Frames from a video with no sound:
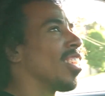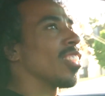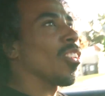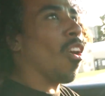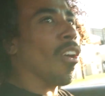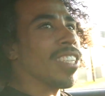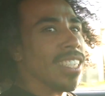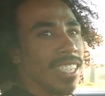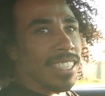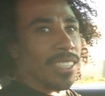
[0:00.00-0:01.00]
So all these
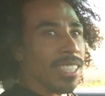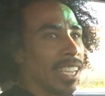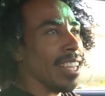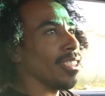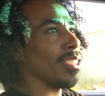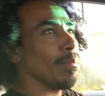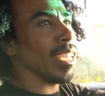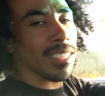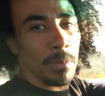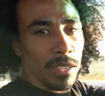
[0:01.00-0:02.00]
details together just
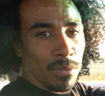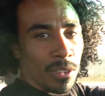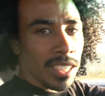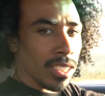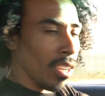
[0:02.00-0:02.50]
makes a beautiful ass